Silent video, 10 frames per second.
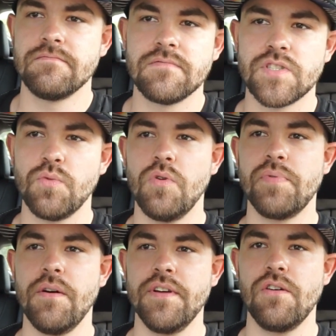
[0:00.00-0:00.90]
So we'll
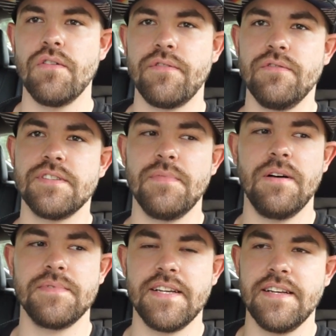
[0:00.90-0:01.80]
probably go through some
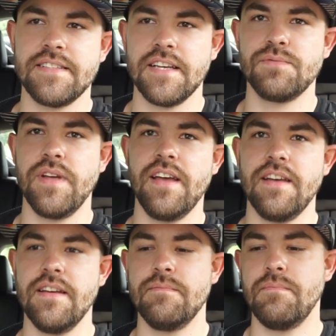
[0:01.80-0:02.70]
updates as we
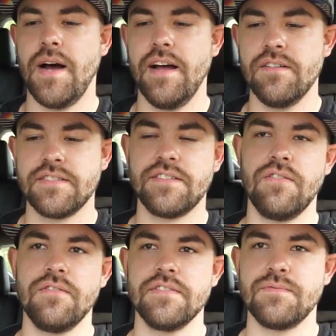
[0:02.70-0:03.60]
hit
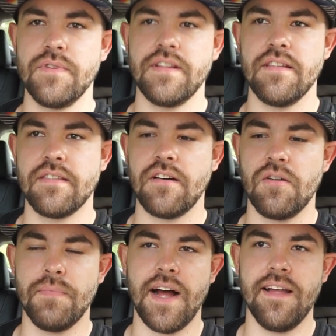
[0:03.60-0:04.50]
milestones with
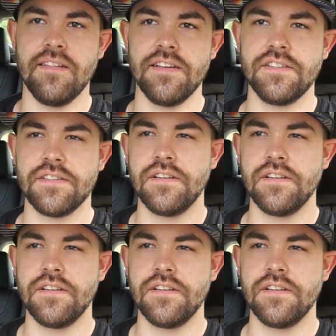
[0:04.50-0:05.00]
our mileage,